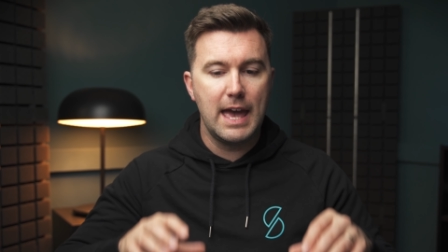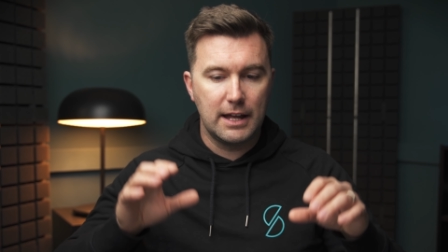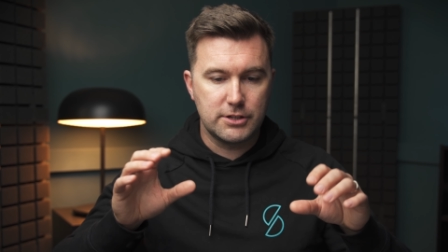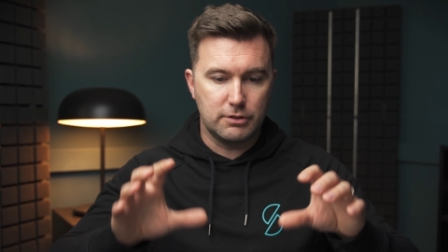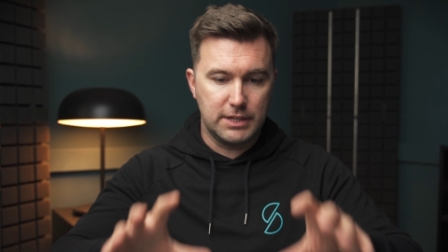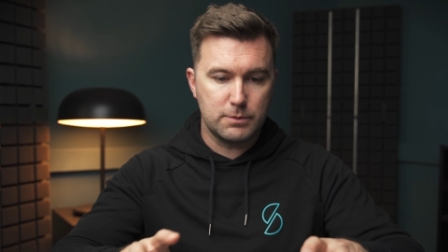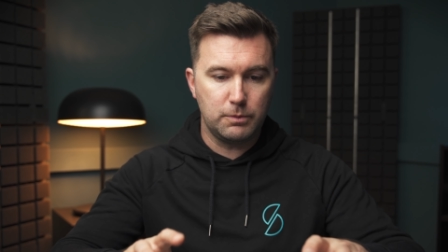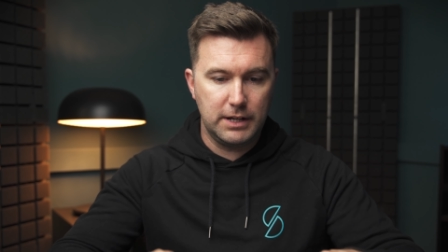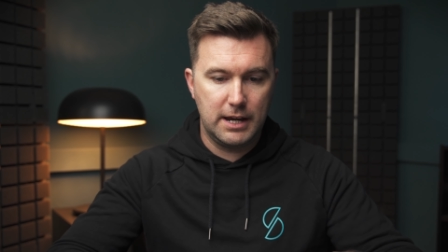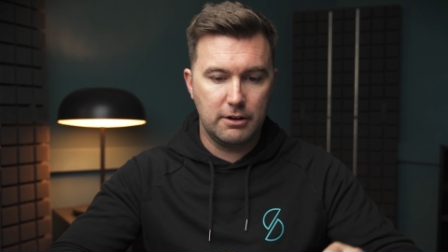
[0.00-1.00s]
And so this
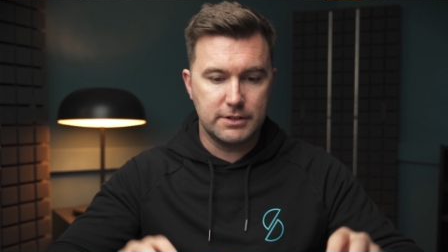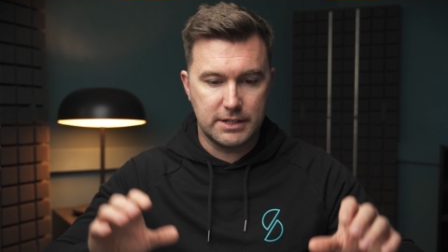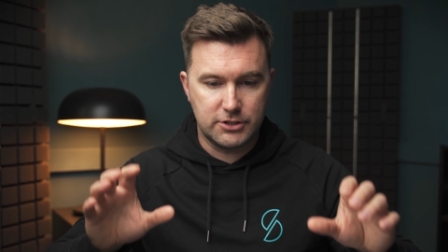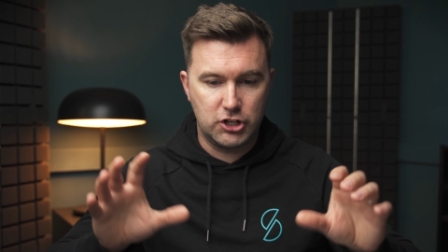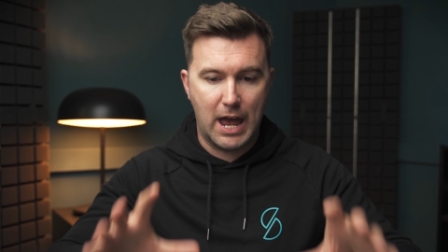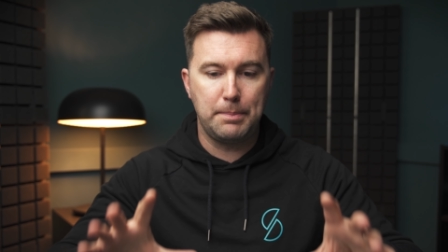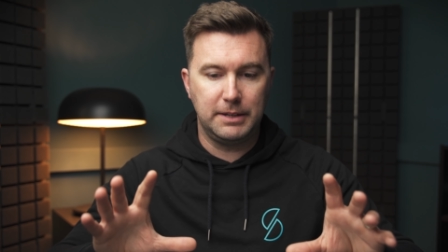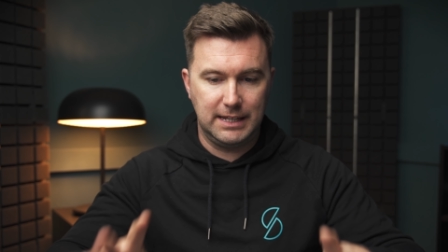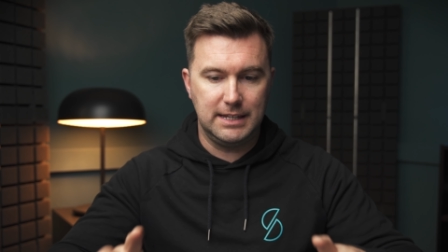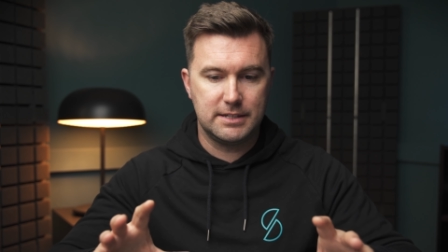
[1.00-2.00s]
one here is this
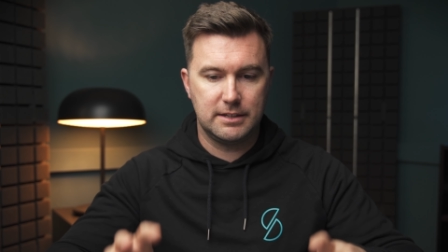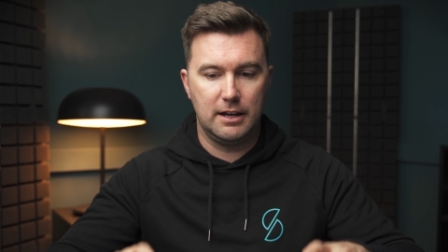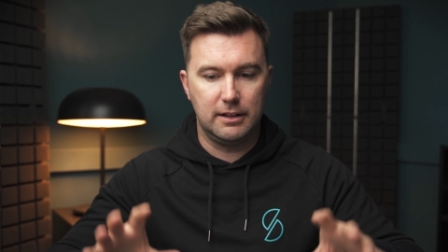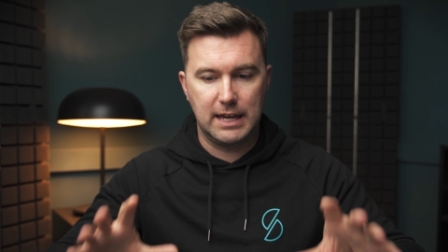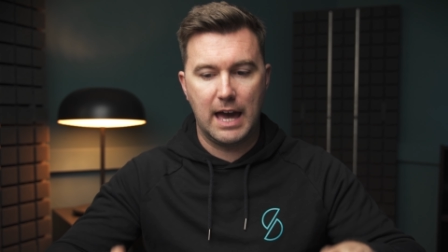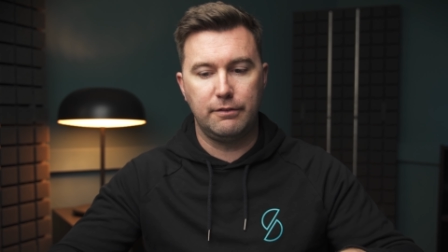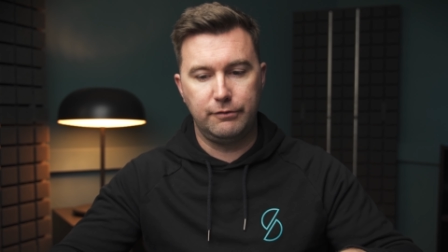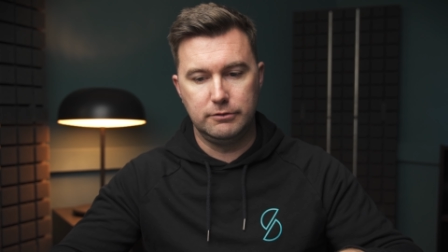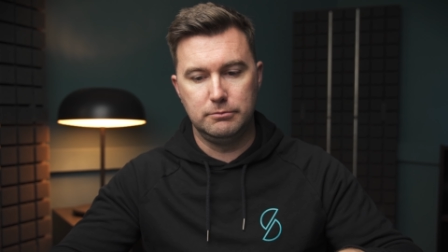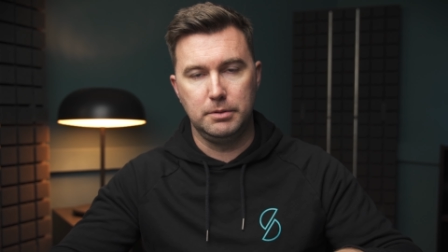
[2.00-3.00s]
Japanese style cat
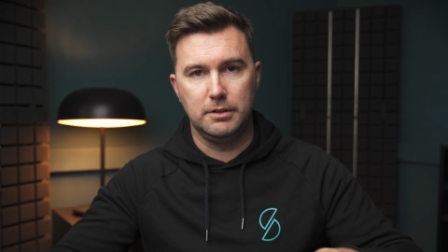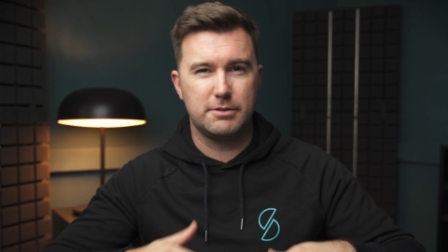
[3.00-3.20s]
food bowl.